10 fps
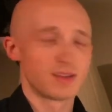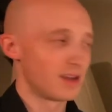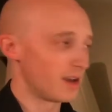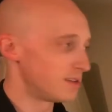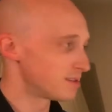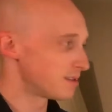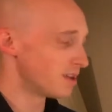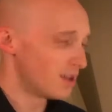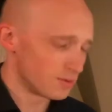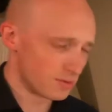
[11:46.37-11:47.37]
And he's like,
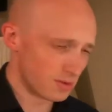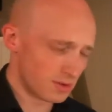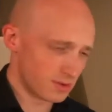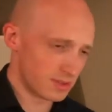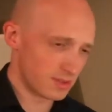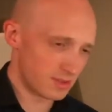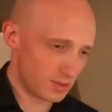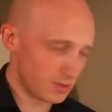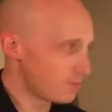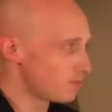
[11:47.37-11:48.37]
"Whoa, little
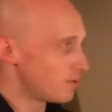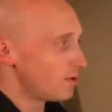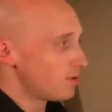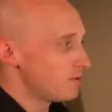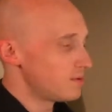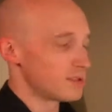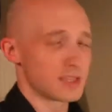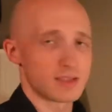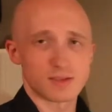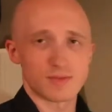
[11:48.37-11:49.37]
dude, whoa!"
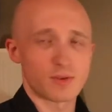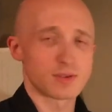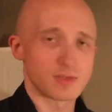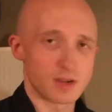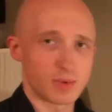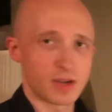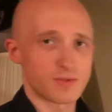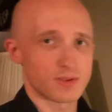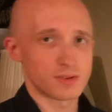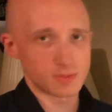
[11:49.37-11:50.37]
And it's, of course, very
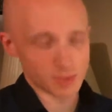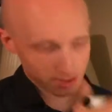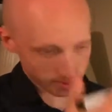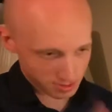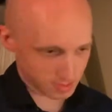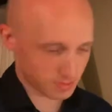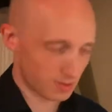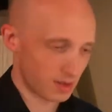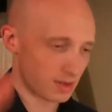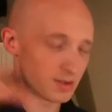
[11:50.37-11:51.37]
painful. The bus
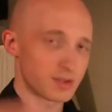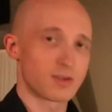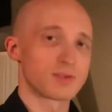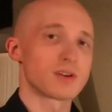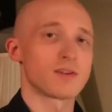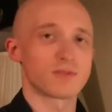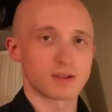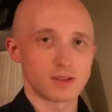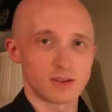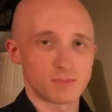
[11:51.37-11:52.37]
derails, it goes off a
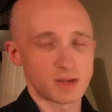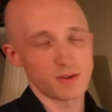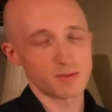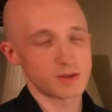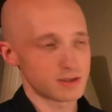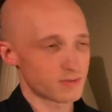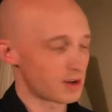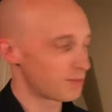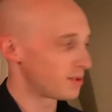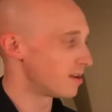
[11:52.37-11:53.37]
cliff, but everybody's
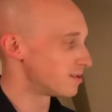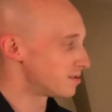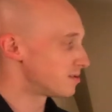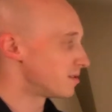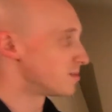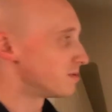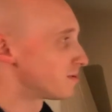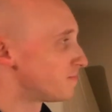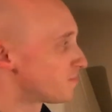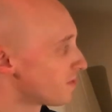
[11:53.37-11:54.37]
fine because it's The
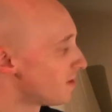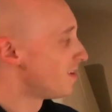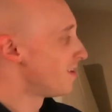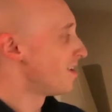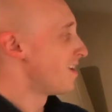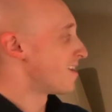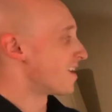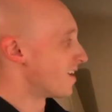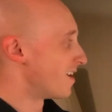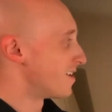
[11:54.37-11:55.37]
Simpsons.
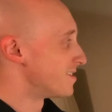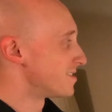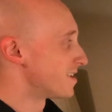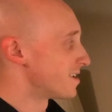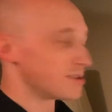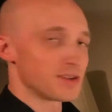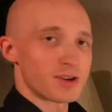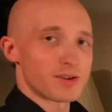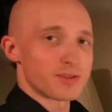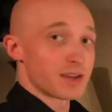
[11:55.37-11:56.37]
And there you
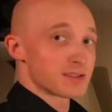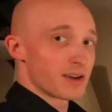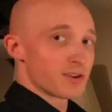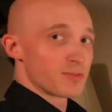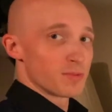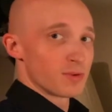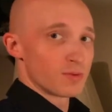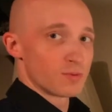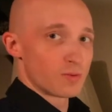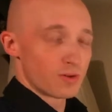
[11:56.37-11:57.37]
go. That's how you remember
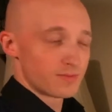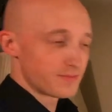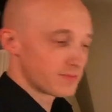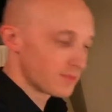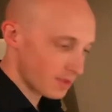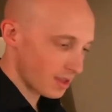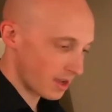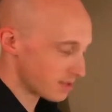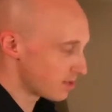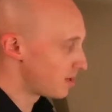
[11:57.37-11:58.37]
wo.
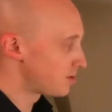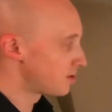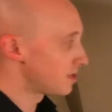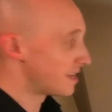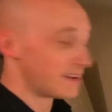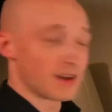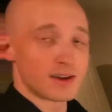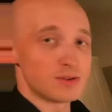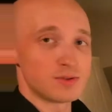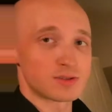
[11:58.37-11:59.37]
As I mentioned,
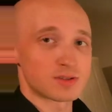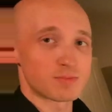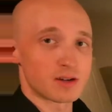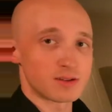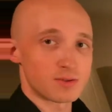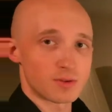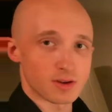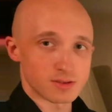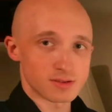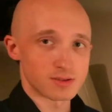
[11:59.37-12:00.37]
not used to spell any
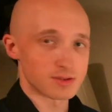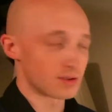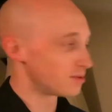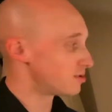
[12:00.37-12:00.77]
words, so you